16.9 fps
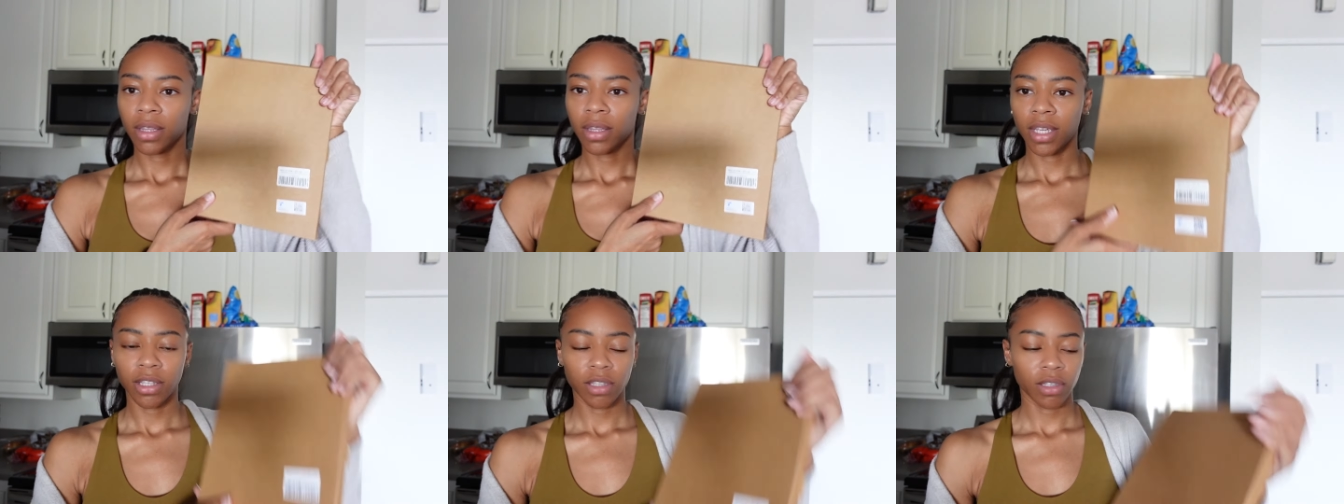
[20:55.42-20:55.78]

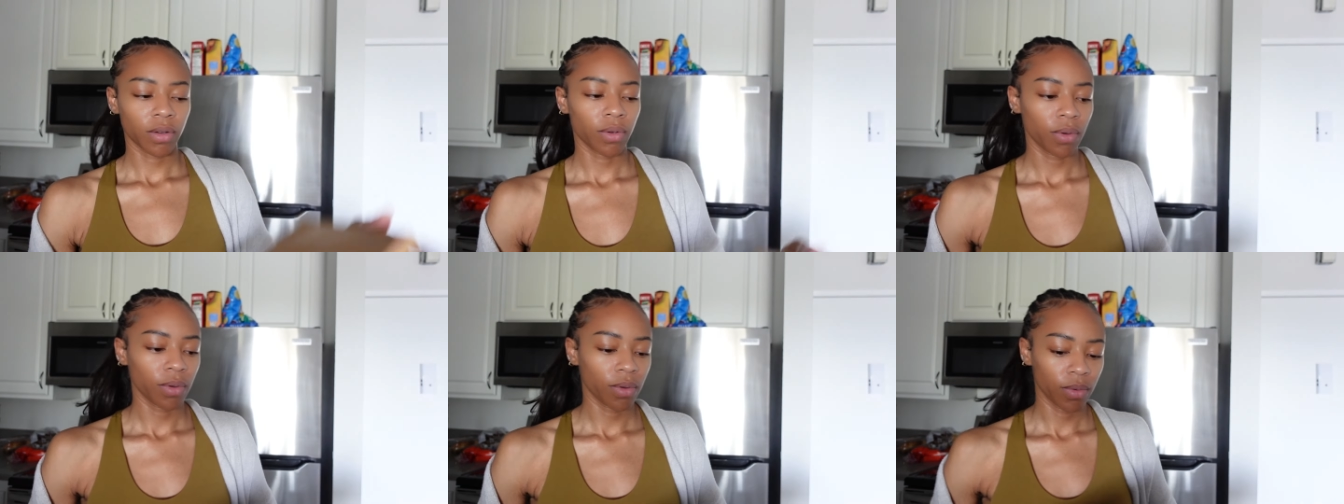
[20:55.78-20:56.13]

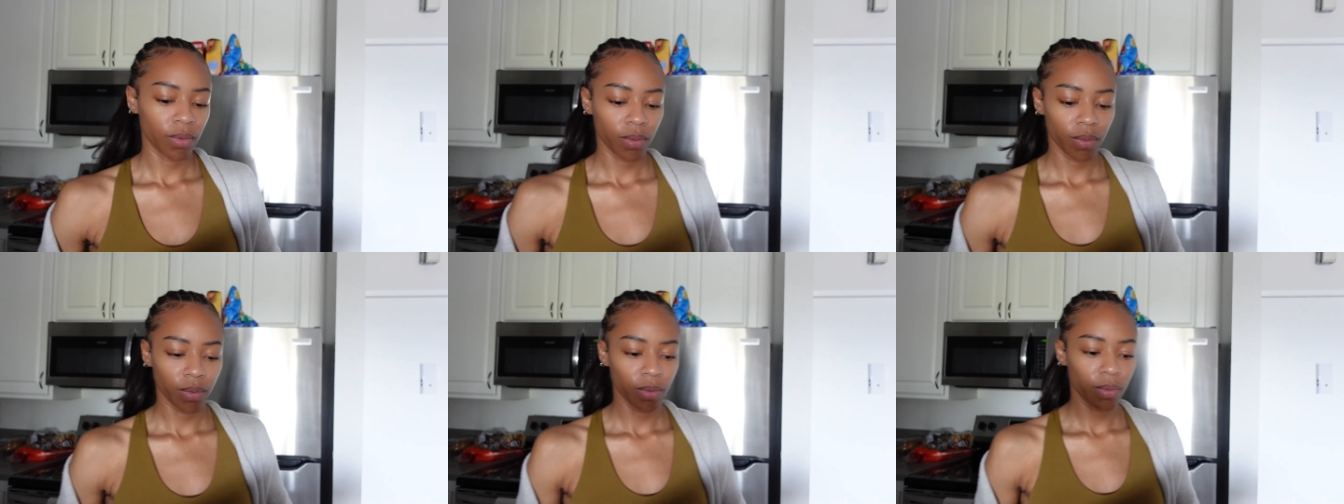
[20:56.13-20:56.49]
these
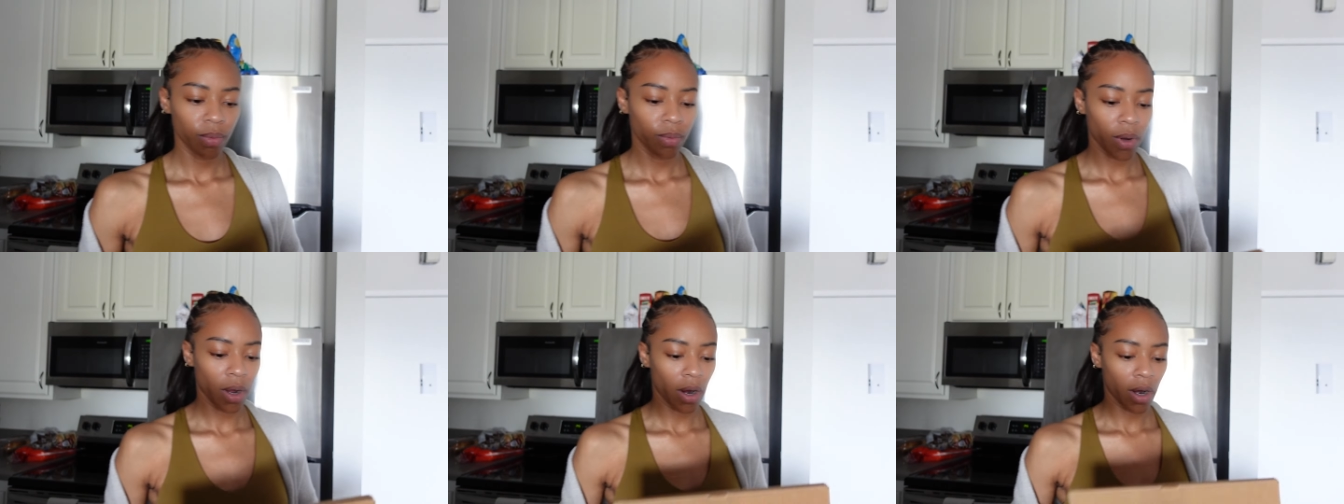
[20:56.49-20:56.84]

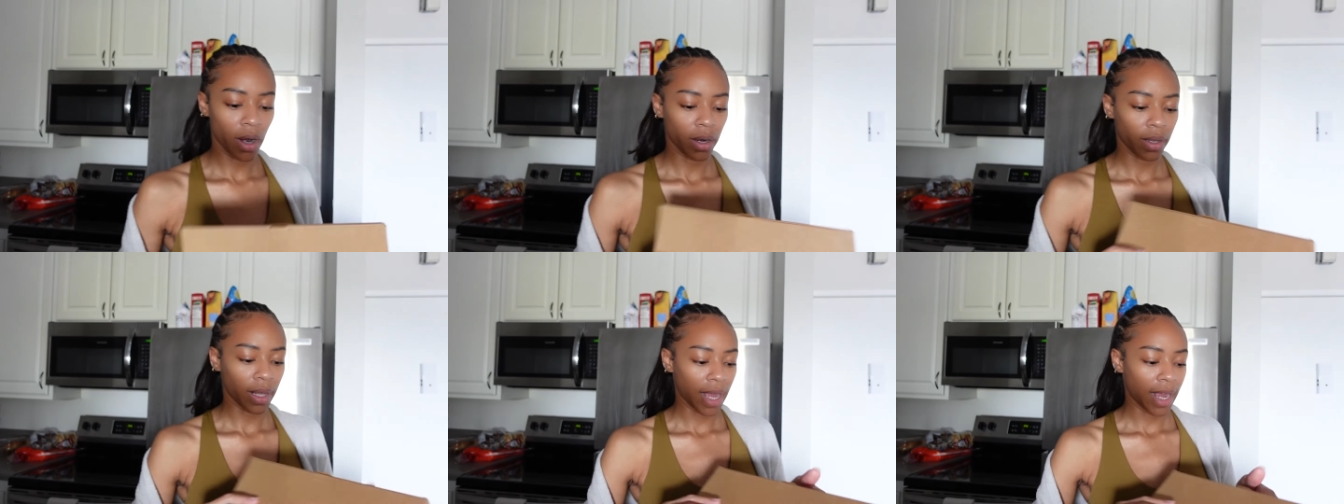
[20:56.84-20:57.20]

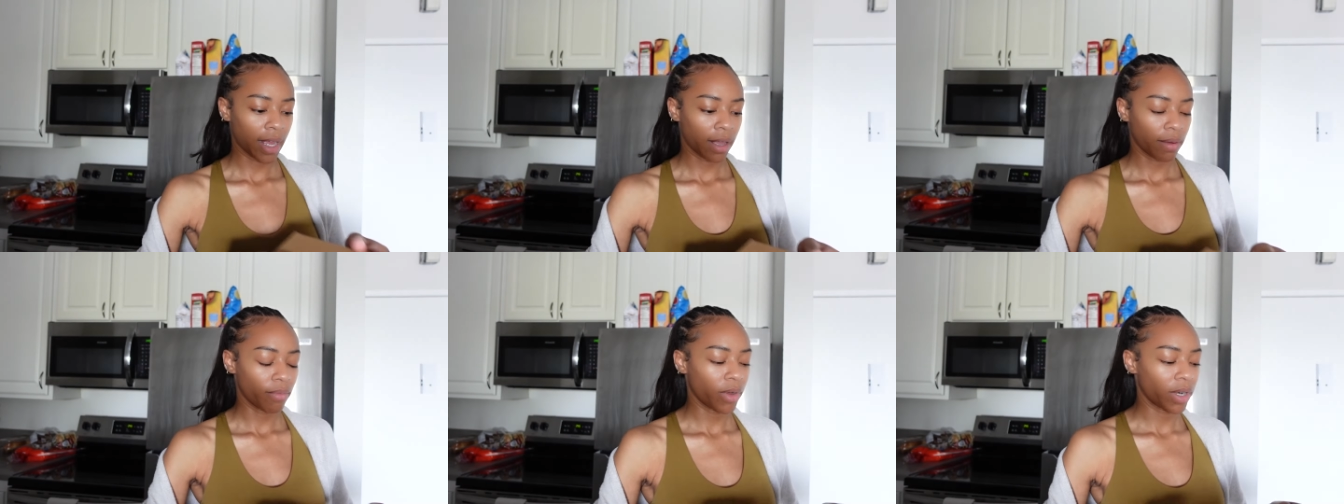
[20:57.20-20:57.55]
are like
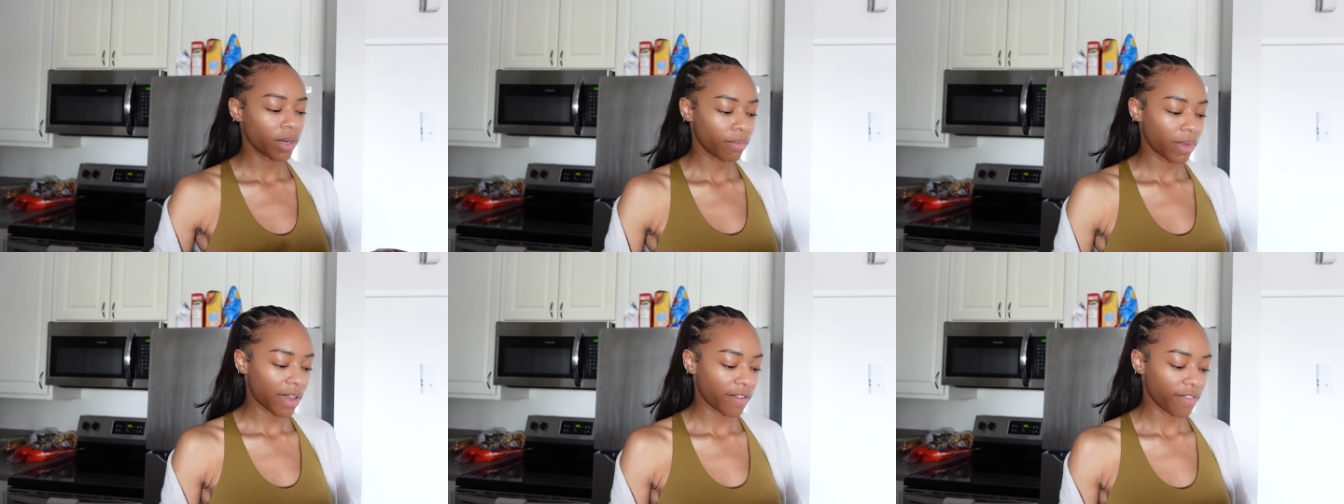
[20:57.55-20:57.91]
one
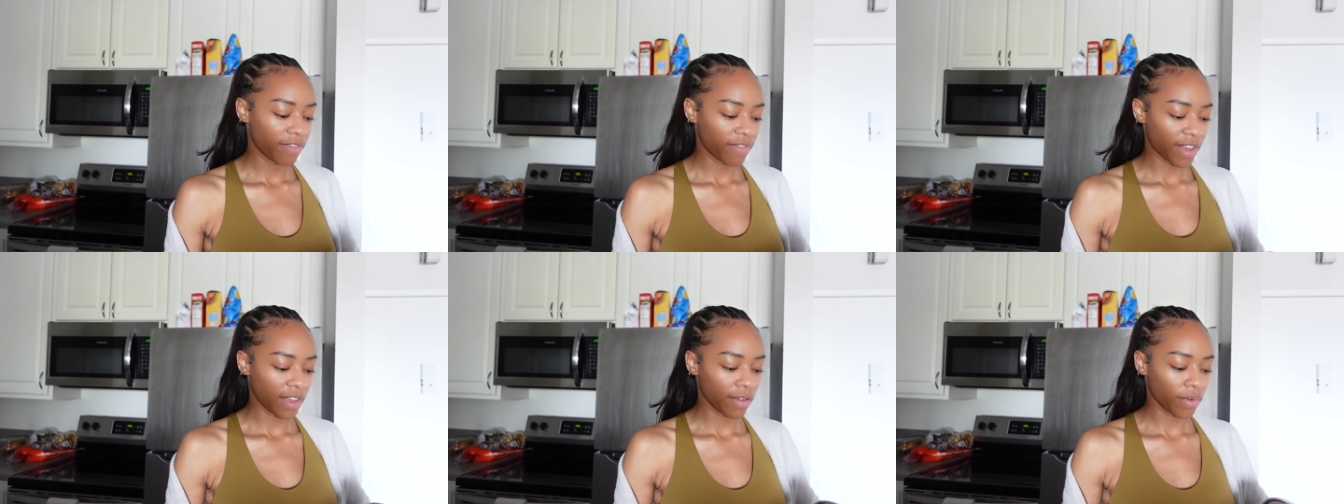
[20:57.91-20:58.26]
of my
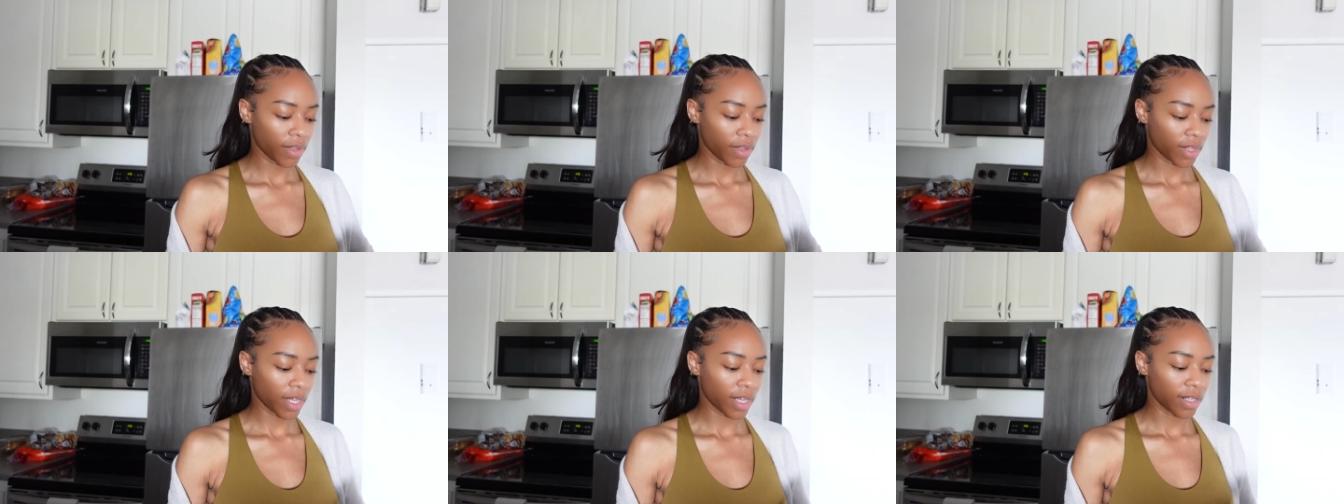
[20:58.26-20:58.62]

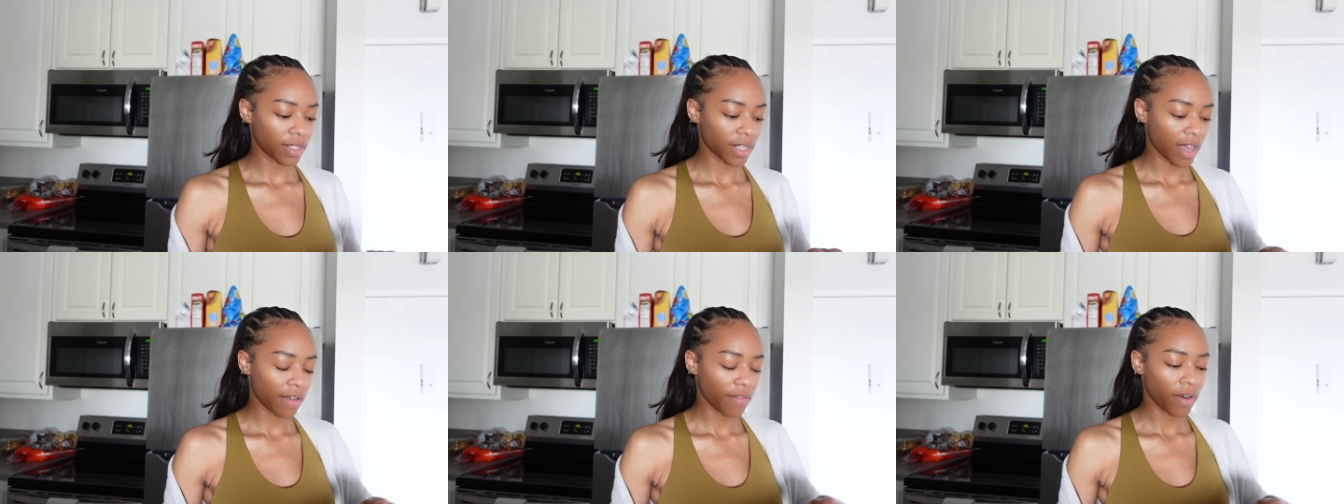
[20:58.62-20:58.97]
favorite
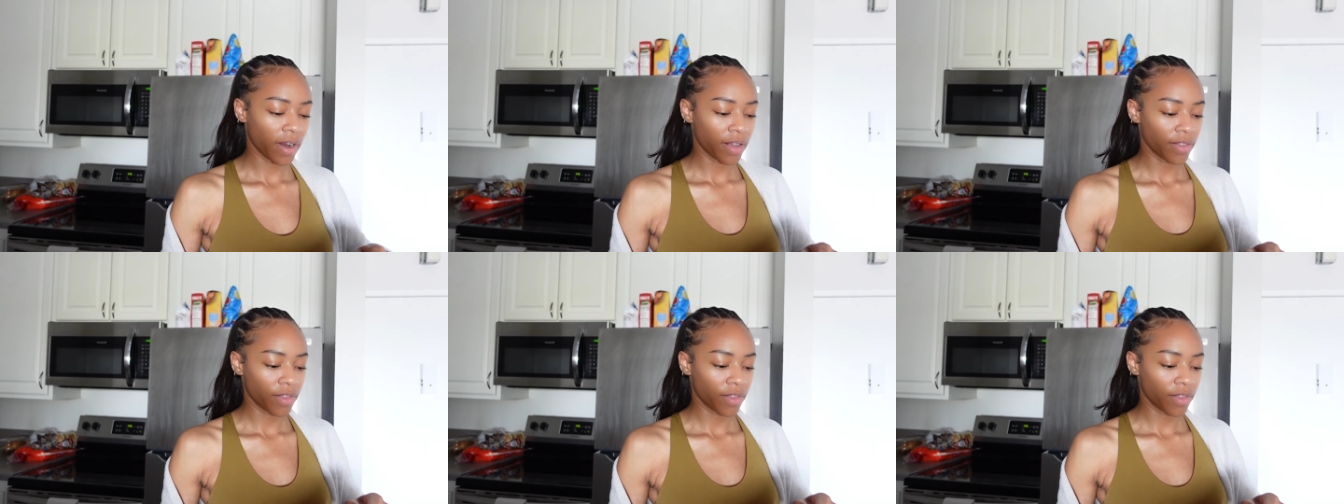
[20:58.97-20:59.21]
things ever.